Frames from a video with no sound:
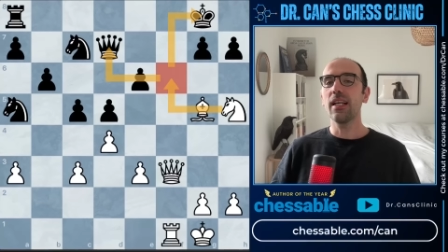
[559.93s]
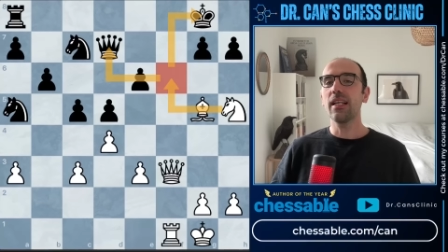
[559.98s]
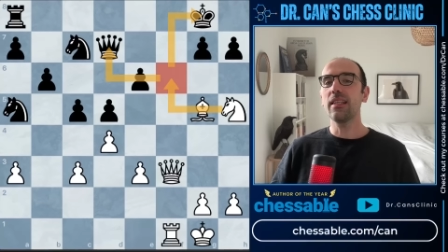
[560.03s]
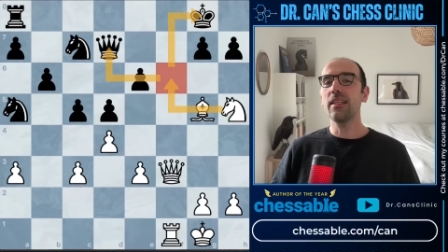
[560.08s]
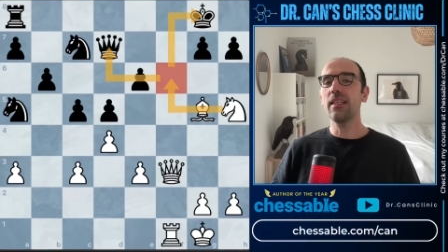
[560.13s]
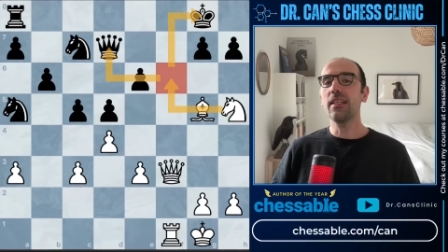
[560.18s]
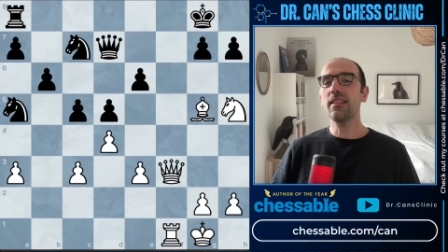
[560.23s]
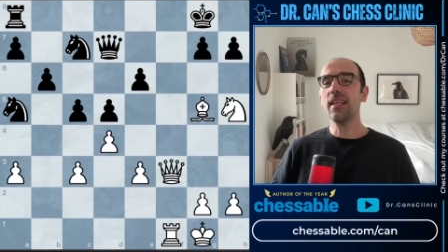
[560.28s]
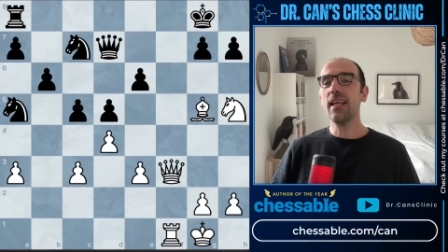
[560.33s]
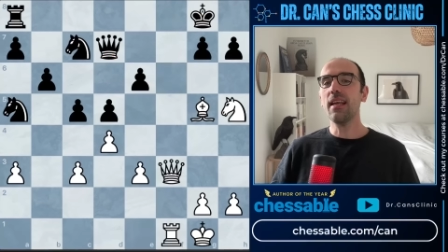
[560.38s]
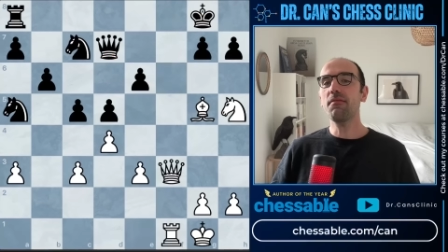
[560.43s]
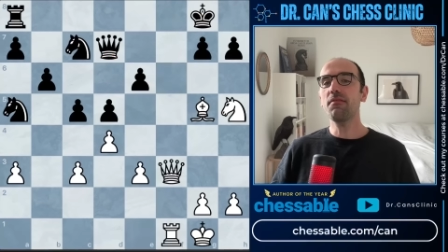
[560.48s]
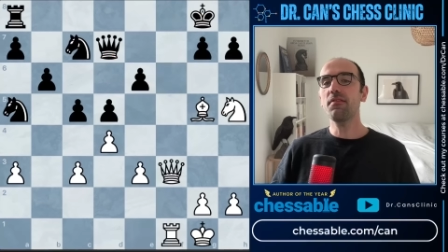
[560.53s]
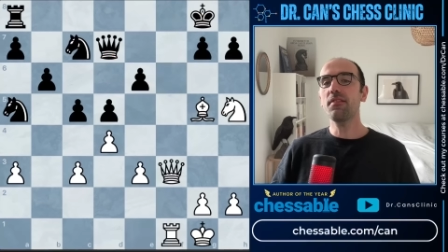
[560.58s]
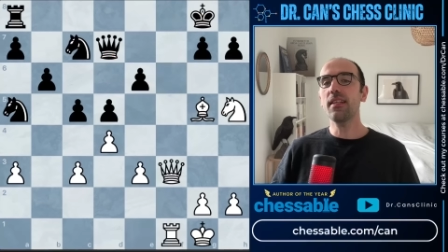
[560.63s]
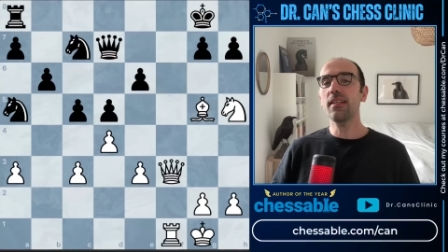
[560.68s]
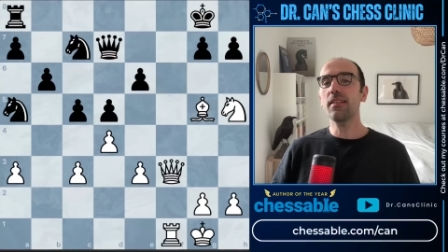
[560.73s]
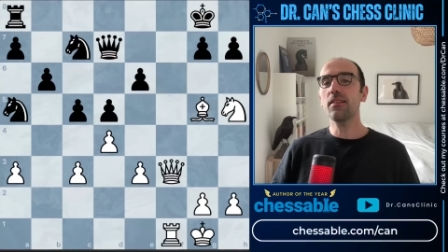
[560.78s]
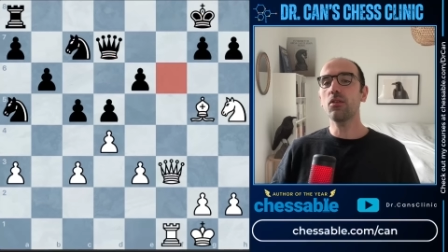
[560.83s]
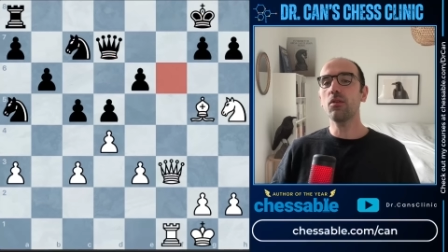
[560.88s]
This
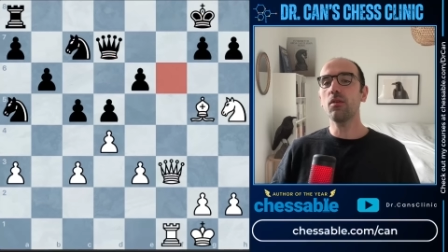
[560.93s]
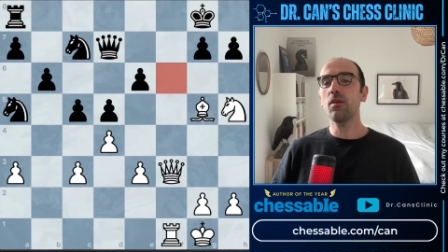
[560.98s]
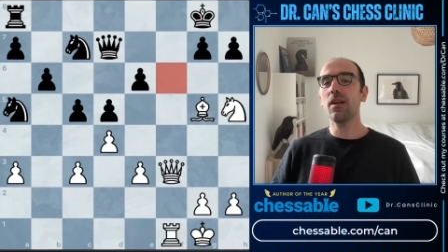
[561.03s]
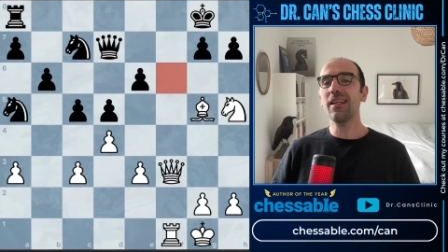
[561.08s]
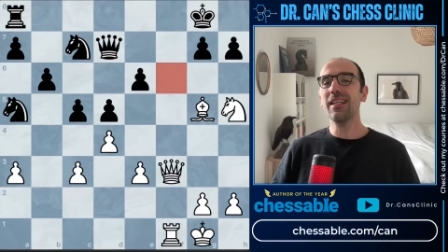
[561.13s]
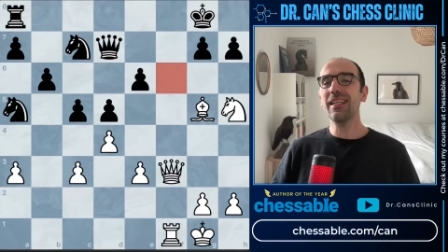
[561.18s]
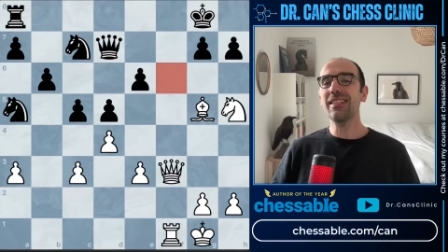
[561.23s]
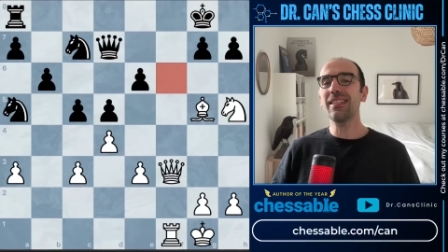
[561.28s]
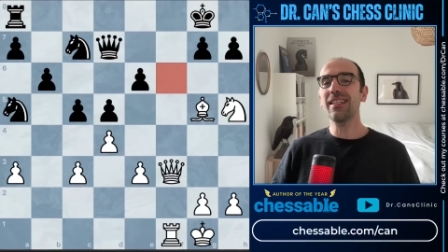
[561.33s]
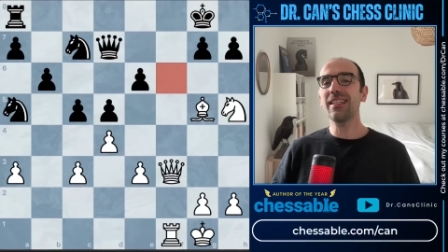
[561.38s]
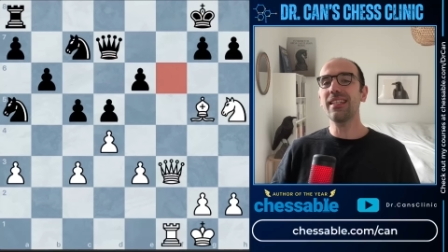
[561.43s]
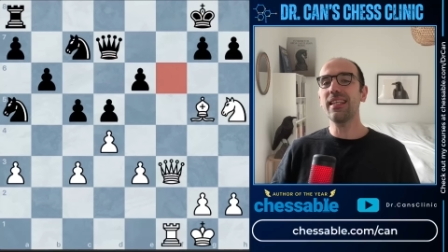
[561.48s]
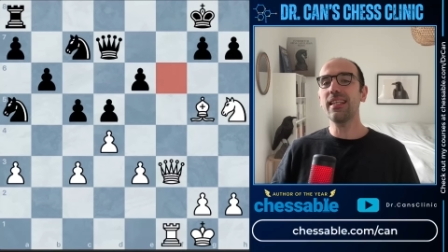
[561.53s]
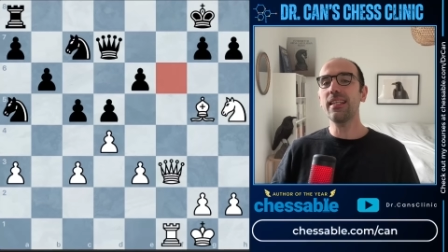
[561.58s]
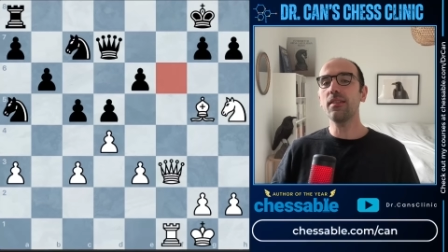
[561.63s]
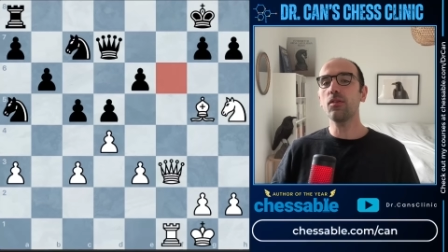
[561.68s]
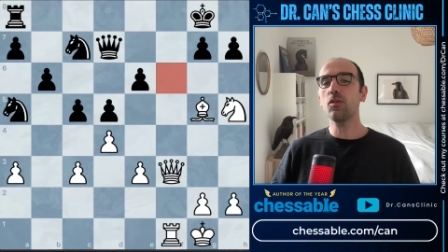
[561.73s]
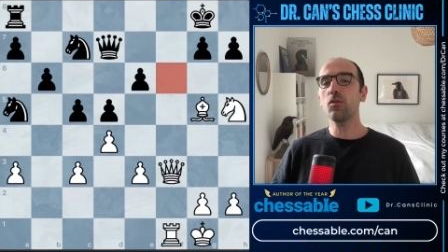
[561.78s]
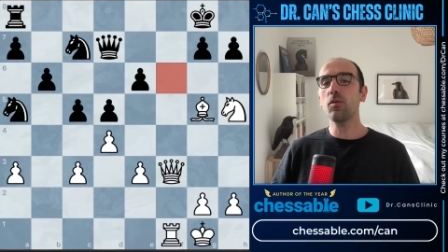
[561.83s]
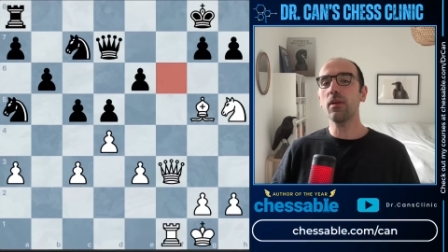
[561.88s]
f6 square is the key
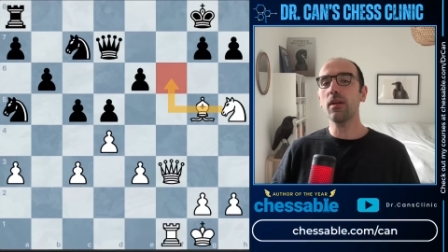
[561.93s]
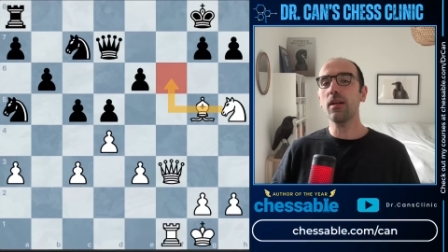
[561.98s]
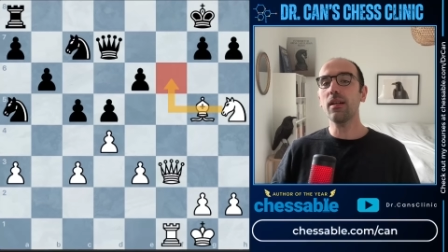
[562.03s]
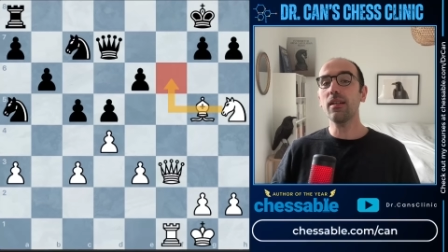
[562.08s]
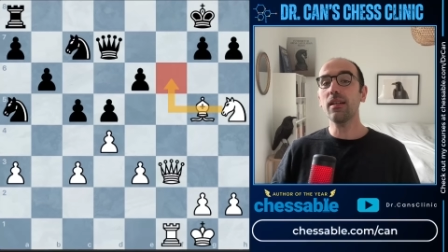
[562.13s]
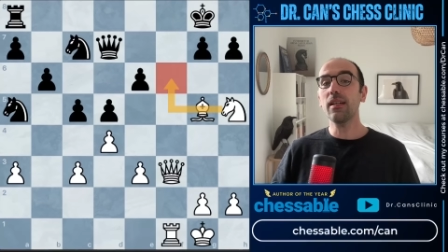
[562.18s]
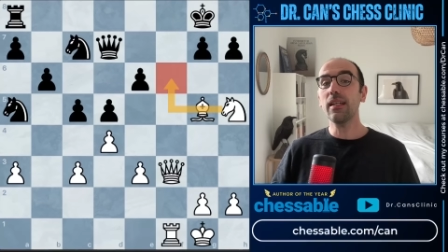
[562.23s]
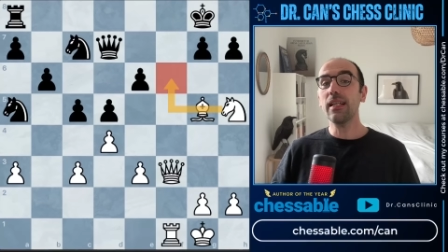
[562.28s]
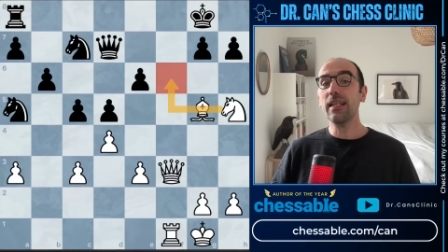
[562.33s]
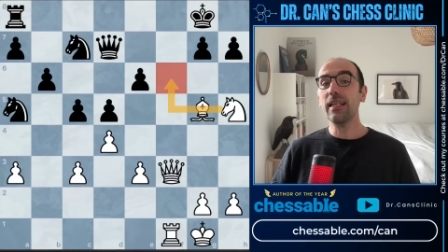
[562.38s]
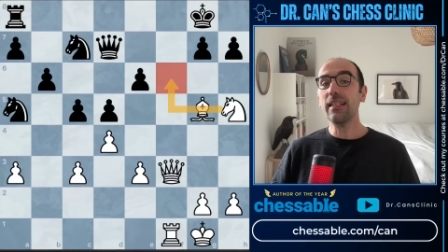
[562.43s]
square